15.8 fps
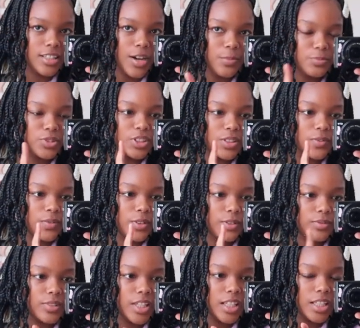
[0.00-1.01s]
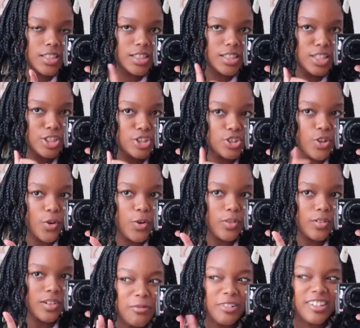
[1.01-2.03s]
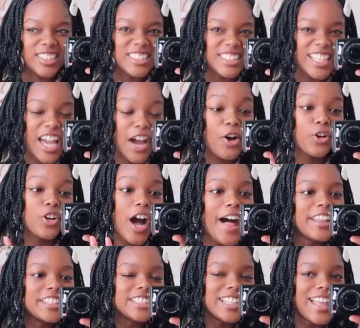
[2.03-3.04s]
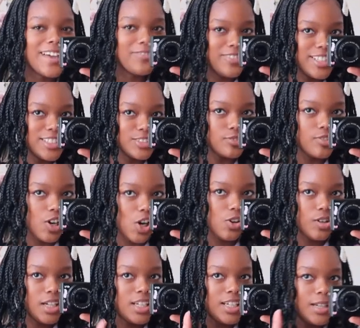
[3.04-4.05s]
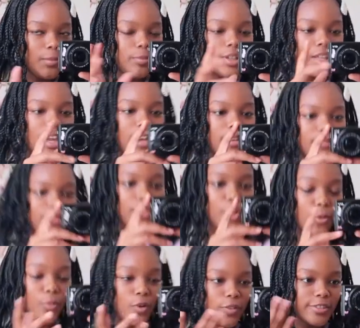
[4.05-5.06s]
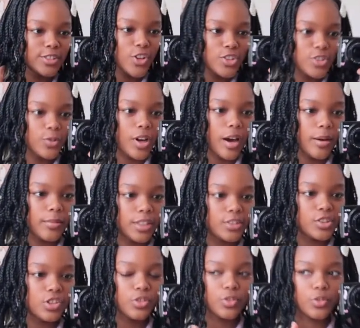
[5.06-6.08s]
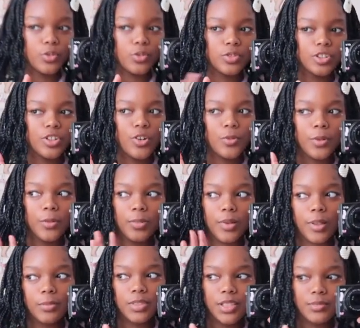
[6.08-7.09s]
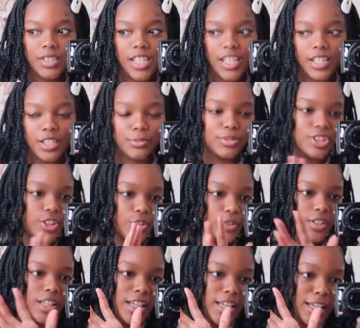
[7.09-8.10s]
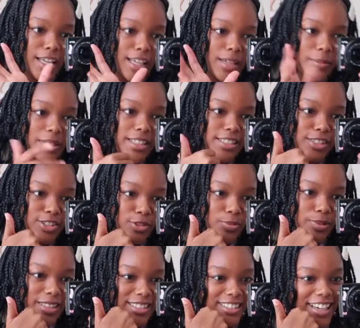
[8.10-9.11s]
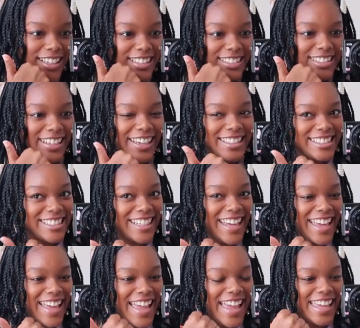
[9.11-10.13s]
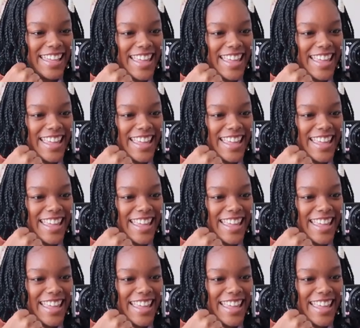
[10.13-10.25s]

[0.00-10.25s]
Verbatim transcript: Cup Sleeve event. So we're gonna see how her college life is, you know? But yeah, her boyfriend's also coming too. So we'll be able to meet him. So it'll be super exciting day today.